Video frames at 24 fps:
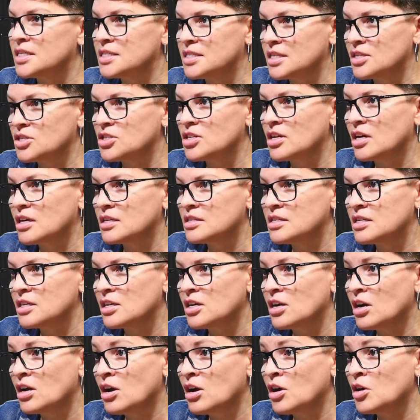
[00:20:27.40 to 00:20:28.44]
an addition onto
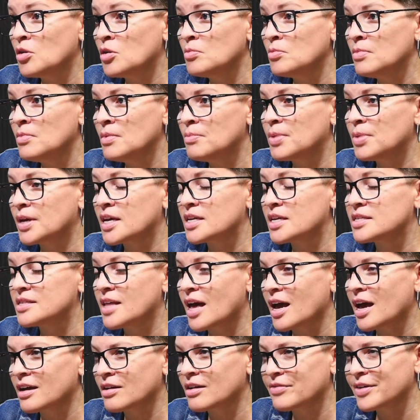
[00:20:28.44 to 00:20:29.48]
your home, that because
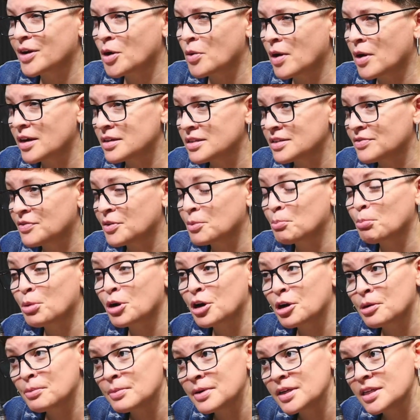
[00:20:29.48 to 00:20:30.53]
that can require different
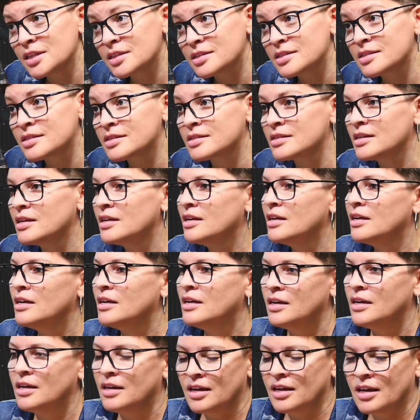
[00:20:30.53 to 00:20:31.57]
permits. Yep.
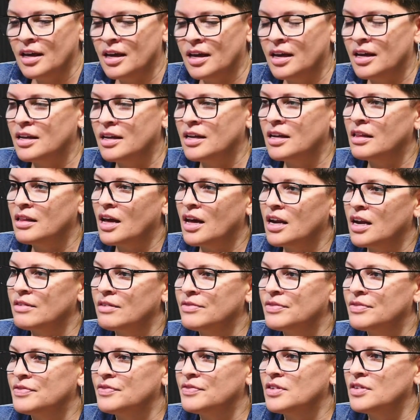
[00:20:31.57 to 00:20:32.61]
And a lot
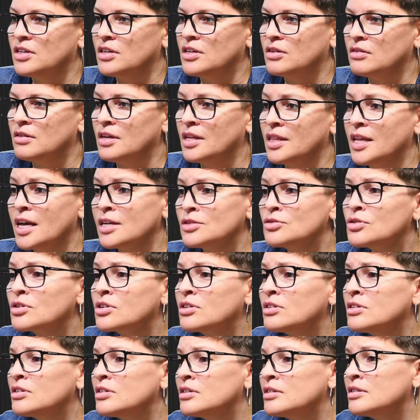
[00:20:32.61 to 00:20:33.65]
of you know
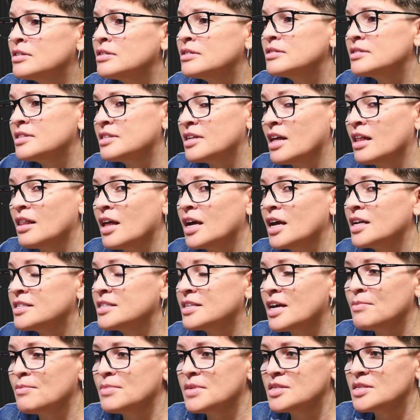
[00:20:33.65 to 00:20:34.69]
electricals. A lot of
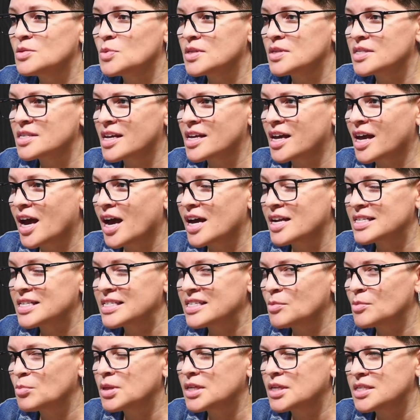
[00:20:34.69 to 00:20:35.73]
time, these ones can kind of
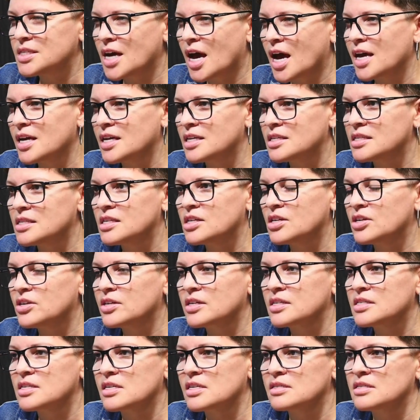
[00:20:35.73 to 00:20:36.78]
simply tie into your
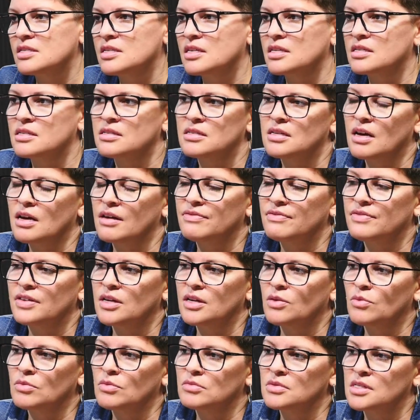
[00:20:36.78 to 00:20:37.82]
existing stuff.
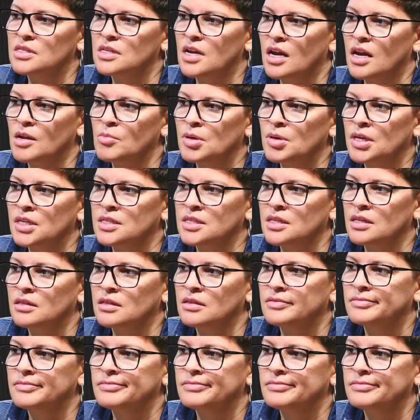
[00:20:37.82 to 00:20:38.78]
yeah, it's not a big deal.